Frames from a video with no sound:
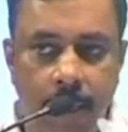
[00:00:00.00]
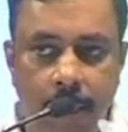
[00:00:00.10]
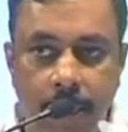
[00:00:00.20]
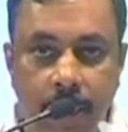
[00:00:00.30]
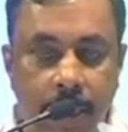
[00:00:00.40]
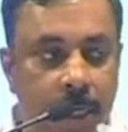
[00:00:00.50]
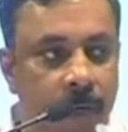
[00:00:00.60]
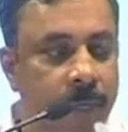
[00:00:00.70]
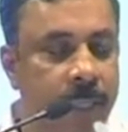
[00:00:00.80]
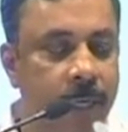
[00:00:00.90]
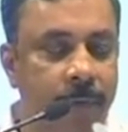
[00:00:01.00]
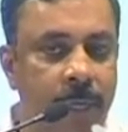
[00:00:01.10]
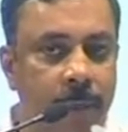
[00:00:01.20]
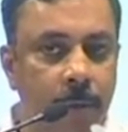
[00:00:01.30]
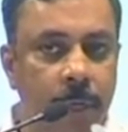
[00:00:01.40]
The third one that we
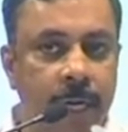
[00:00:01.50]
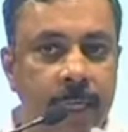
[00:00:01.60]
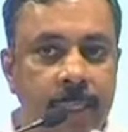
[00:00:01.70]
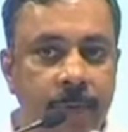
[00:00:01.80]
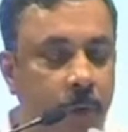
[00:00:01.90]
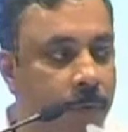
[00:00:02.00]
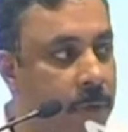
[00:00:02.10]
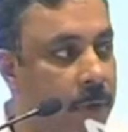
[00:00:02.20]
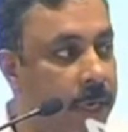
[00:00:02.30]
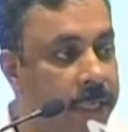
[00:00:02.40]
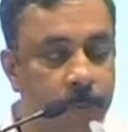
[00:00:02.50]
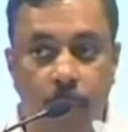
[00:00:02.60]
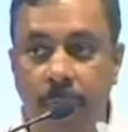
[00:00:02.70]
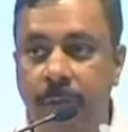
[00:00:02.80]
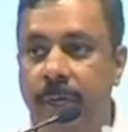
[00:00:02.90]
look at is what we call as
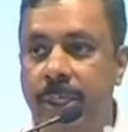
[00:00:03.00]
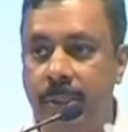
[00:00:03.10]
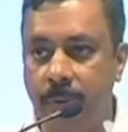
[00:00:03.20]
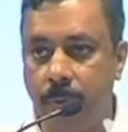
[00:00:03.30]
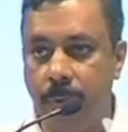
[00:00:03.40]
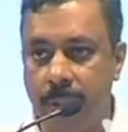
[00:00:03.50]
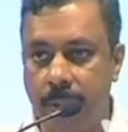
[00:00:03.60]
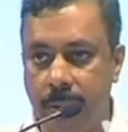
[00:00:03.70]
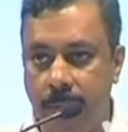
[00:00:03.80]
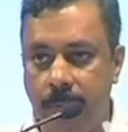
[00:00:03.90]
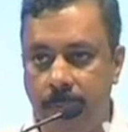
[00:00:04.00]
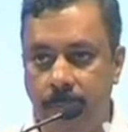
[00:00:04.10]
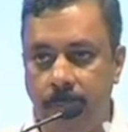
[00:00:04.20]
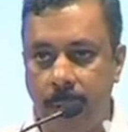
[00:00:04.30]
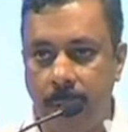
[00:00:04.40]
motivation quotient.
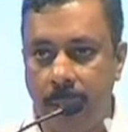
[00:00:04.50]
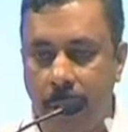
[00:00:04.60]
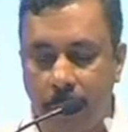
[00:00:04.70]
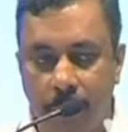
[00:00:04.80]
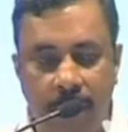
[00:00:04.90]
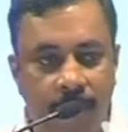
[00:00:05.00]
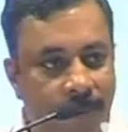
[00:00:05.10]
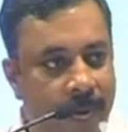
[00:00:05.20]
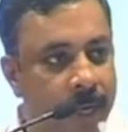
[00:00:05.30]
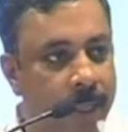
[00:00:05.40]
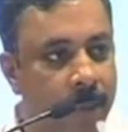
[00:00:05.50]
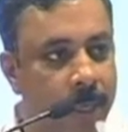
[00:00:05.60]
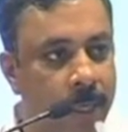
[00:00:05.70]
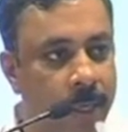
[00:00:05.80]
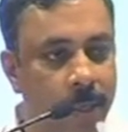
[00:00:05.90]
Do you have fire in the
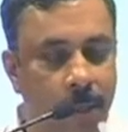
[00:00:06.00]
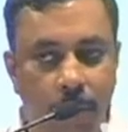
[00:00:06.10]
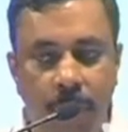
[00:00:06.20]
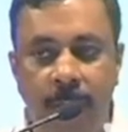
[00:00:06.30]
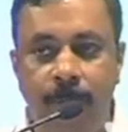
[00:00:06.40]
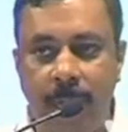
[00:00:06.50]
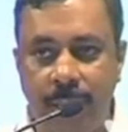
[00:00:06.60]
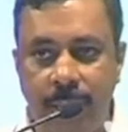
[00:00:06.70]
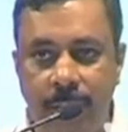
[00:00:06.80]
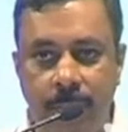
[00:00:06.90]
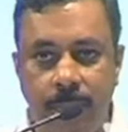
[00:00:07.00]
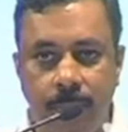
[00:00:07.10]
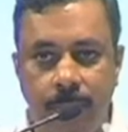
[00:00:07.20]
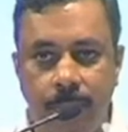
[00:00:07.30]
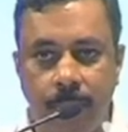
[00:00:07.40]
belly? Do you have passion?
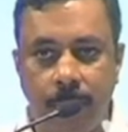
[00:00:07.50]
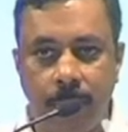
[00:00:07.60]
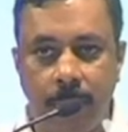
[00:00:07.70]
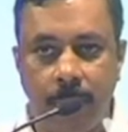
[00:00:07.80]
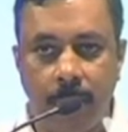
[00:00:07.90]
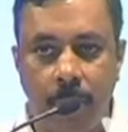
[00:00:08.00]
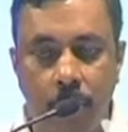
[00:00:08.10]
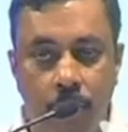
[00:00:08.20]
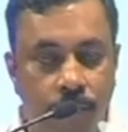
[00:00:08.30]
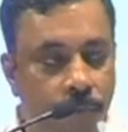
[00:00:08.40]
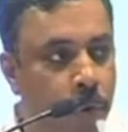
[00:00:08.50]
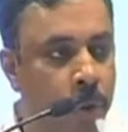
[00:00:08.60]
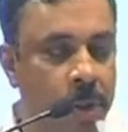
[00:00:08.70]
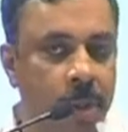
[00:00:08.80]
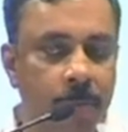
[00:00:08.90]

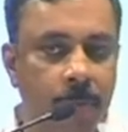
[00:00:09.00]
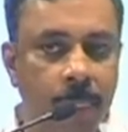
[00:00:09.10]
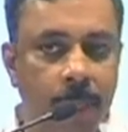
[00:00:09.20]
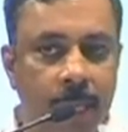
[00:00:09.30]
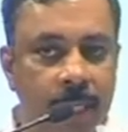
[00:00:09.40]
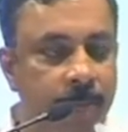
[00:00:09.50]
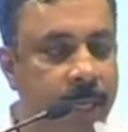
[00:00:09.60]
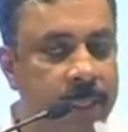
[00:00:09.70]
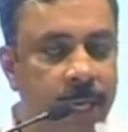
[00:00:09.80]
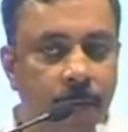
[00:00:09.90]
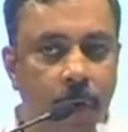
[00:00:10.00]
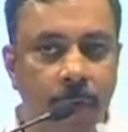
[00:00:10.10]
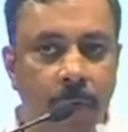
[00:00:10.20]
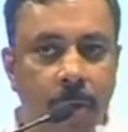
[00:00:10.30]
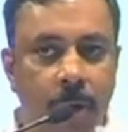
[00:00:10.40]
Fourth is basically what
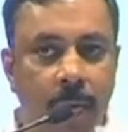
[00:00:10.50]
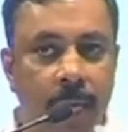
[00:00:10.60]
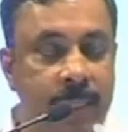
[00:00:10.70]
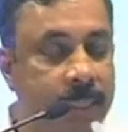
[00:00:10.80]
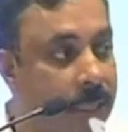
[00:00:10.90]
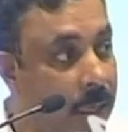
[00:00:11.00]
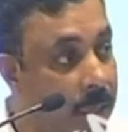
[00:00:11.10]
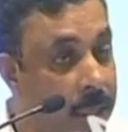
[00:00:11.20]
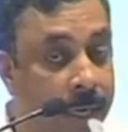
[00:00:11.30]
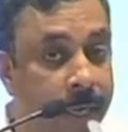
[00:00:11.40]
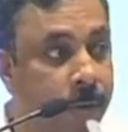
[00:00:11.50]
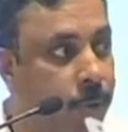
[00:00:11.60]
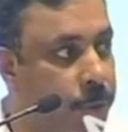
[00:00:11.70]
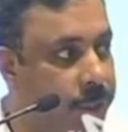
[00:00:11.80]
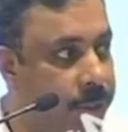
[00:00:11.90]
we call as learning
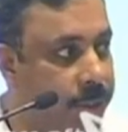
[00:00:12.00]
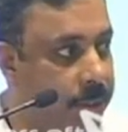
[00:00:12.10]
quotient.